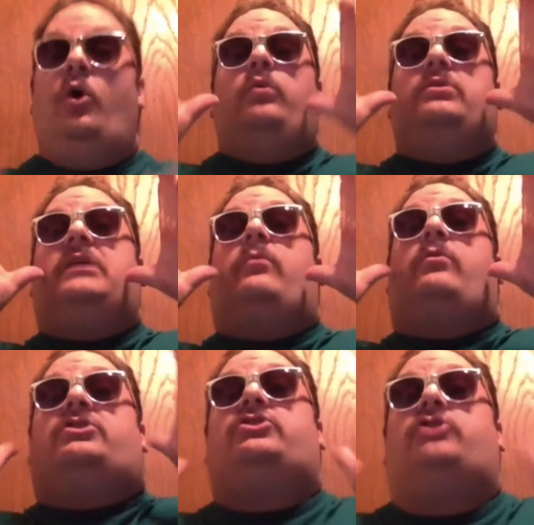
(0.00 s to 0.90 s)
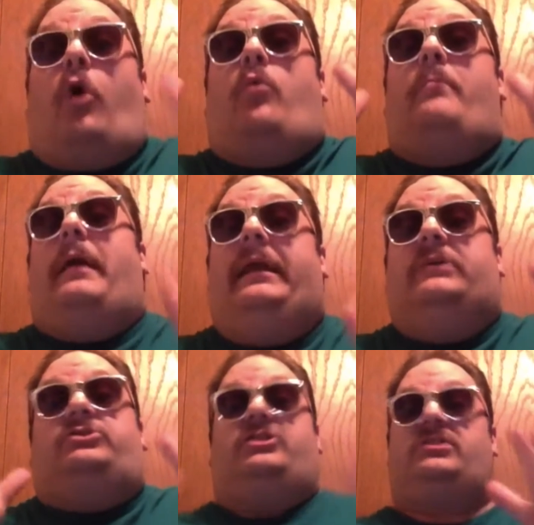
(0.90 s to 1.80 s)
was there were so
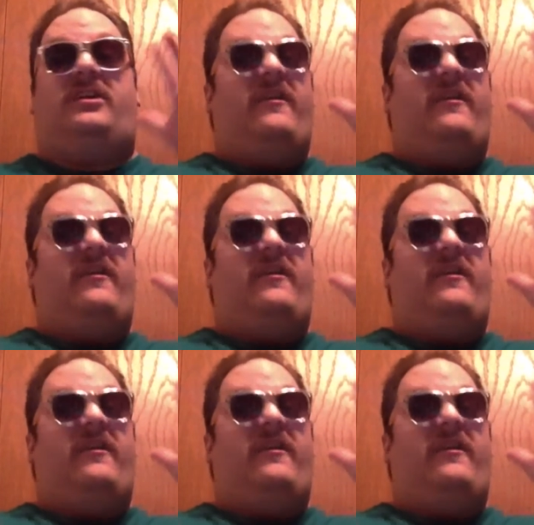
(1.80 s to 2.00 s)
many just